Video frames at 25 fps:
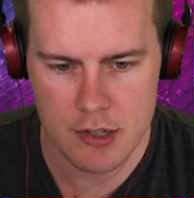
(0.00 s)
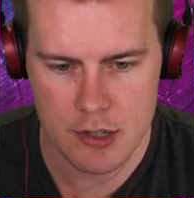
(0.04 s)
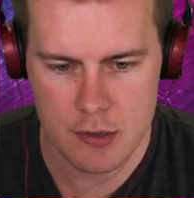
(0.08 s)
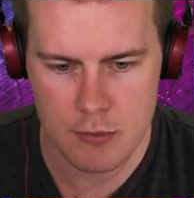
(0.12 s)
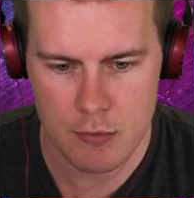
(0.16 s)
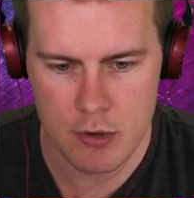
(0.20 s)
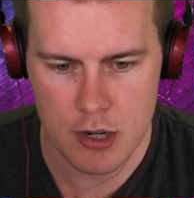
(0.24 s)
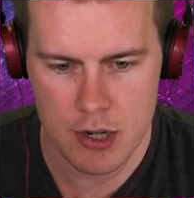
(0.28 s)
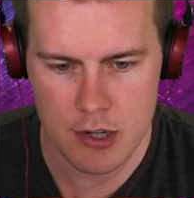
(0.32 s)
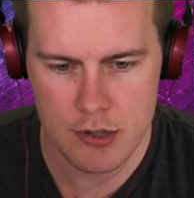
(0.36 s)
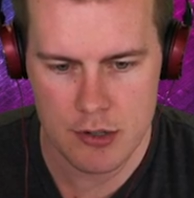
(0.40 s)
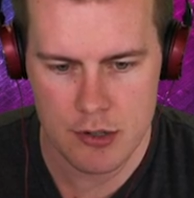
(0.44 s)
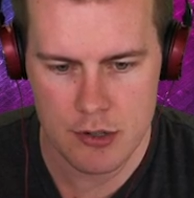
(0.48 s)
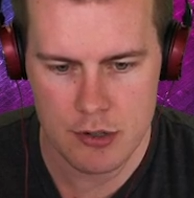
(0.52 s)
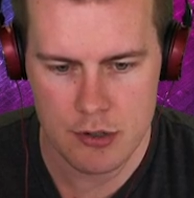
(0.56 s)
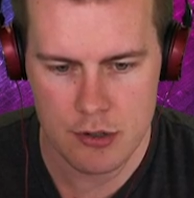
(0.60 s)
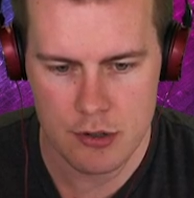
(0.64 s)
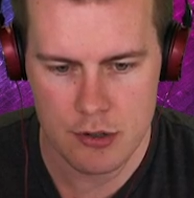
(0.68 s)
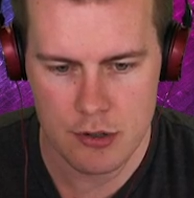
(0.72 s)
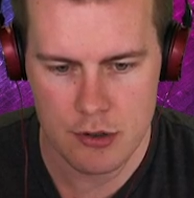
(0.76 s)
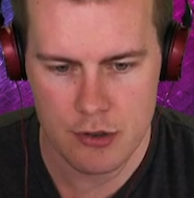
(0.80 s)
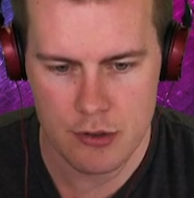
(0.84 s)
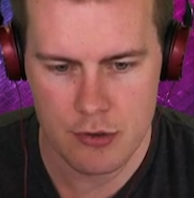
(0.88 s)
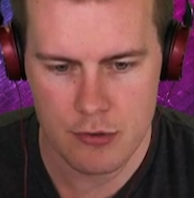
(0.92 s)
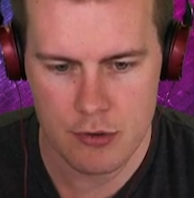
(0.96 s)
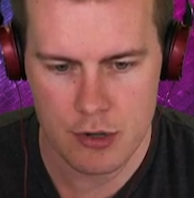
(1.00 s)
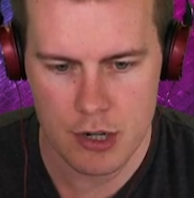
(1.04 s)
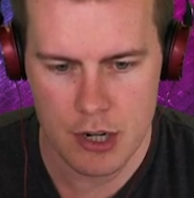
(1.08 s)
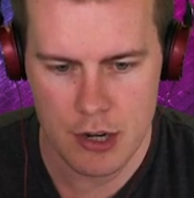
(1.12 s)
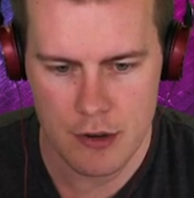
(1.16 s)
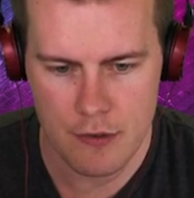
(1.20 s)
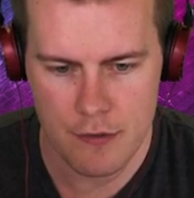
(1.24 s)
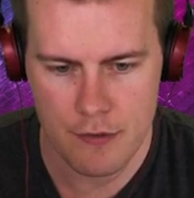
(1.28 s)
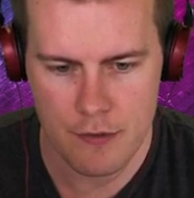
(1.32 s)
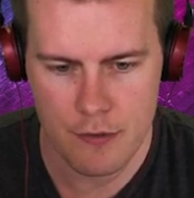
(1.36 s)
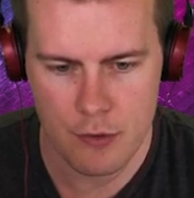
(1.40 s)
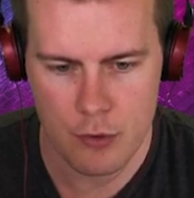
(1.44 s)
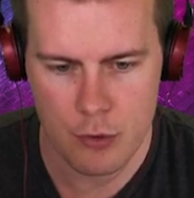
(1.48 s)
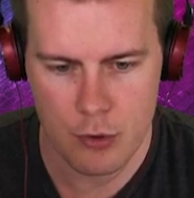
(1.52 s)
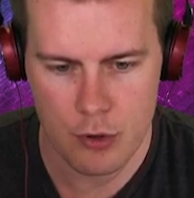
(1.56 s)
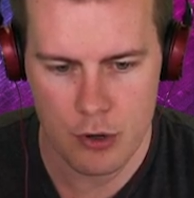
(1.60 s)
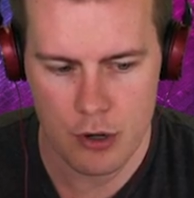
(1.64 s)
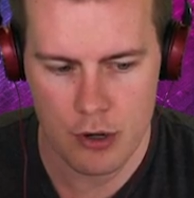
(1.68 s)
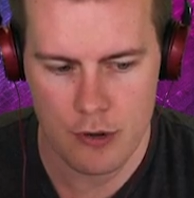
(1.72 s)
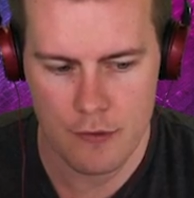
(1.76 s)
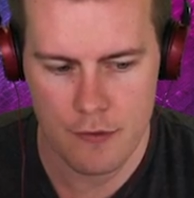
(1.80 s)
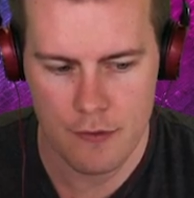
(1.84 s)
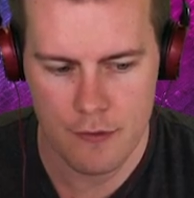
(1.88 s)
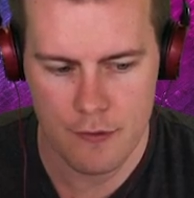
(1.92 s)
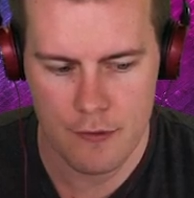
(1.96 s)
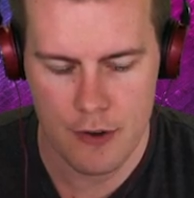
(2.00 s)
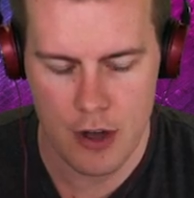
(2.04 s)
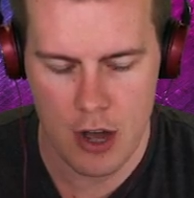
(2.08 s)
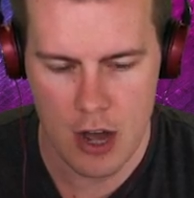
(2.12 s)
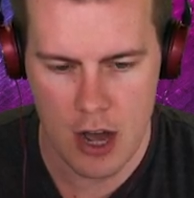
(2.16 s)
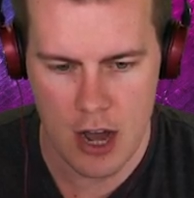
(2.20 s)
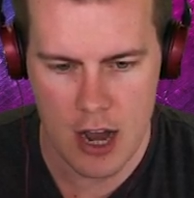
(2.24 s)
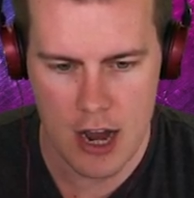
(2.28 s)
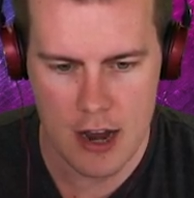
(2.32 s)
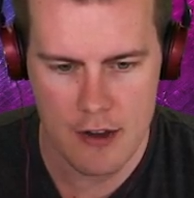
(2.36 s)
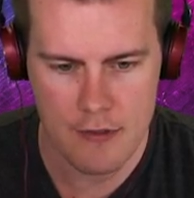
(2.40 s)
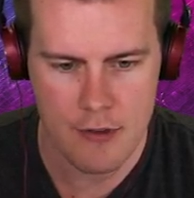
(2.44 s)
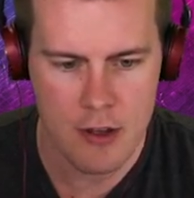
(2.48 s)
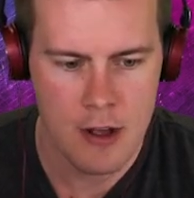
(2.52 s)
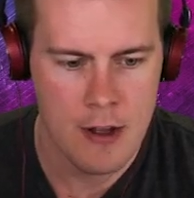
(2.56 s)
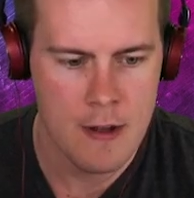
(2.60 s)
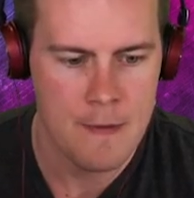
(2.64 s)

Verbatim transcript: There's one, two, three, four, five.